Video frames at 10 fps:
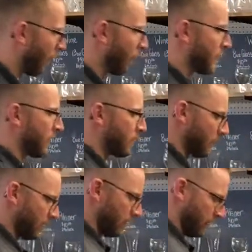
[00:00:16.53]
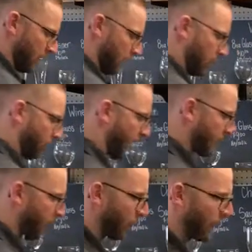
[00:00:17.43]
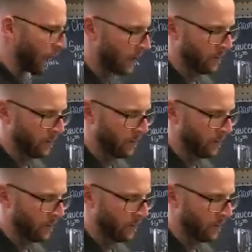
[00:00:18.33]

When transporting it,